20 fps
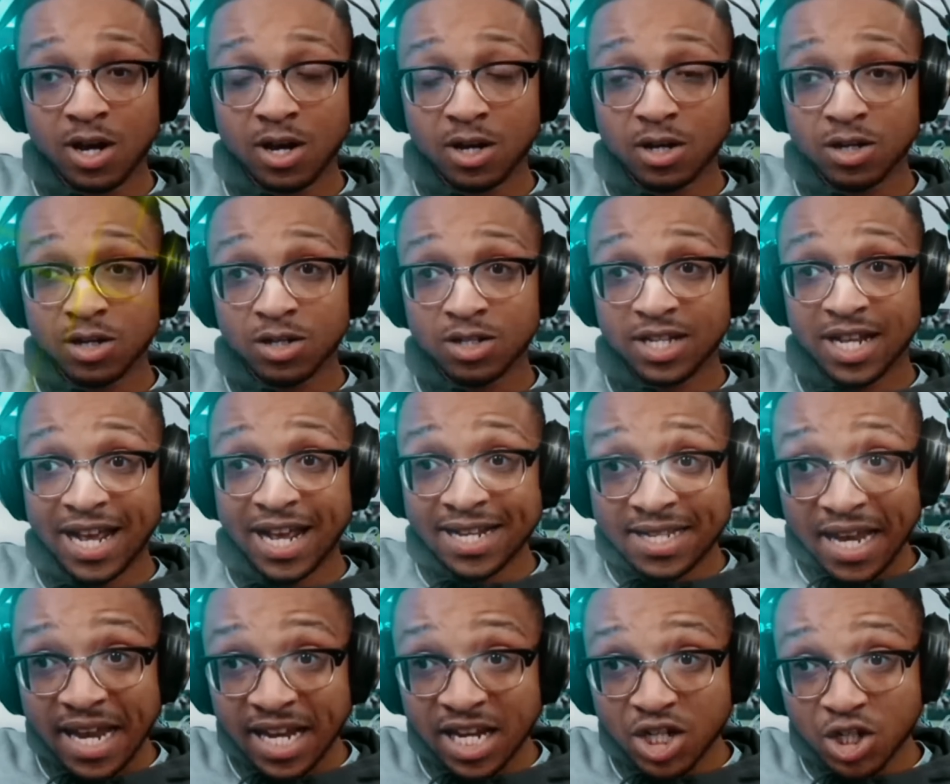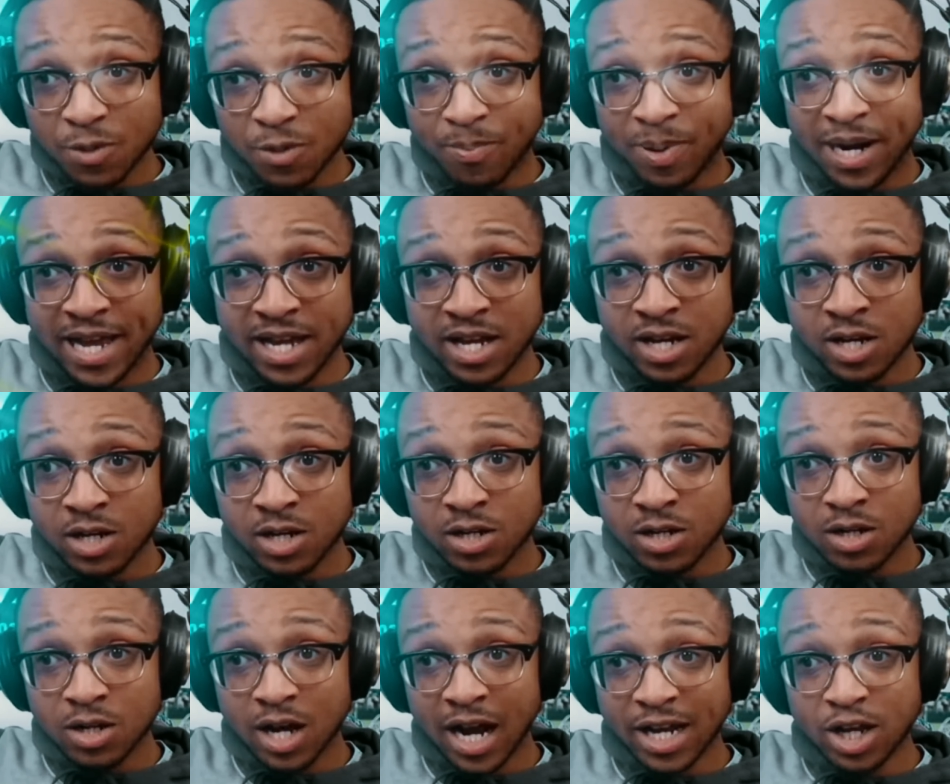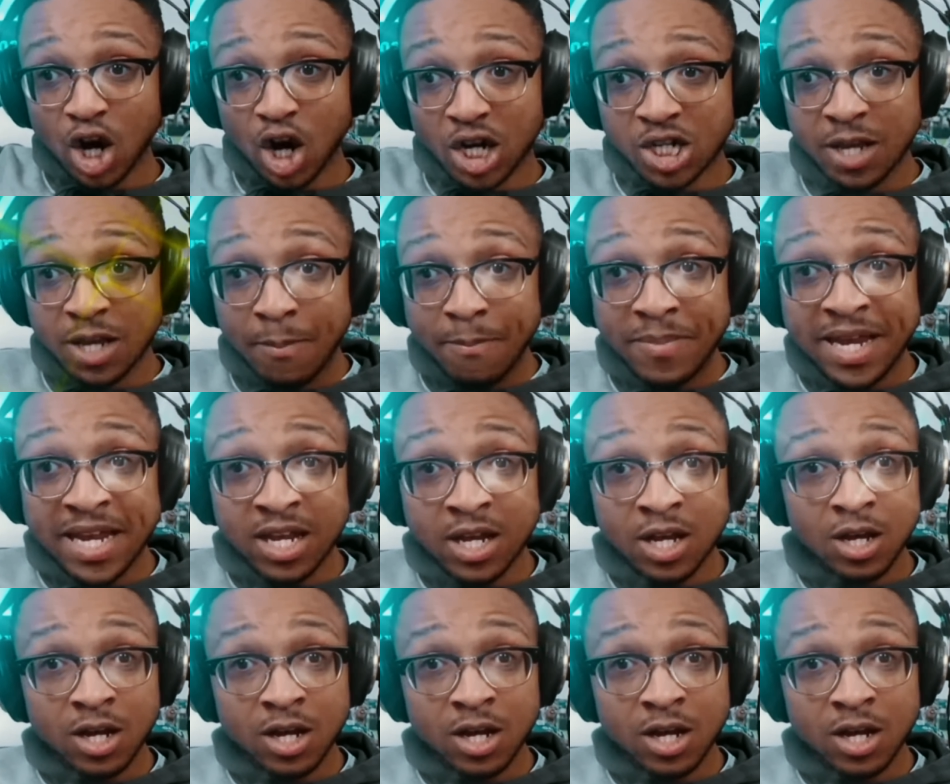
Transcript: Did I say he should play? Are you asking me?